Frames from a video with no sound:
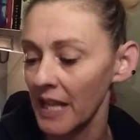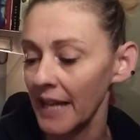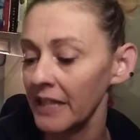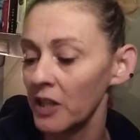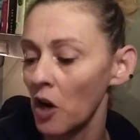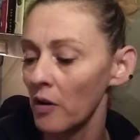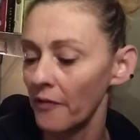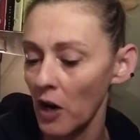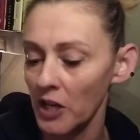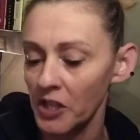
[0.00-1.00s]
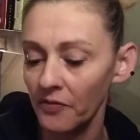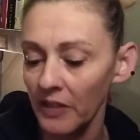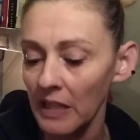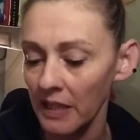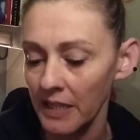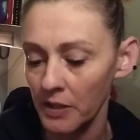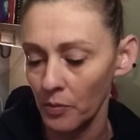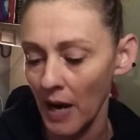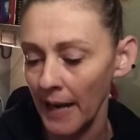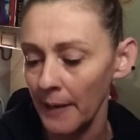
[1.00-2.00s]
letting go of harsh feelings,
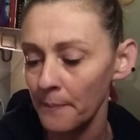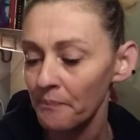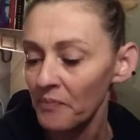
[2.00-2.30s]
right?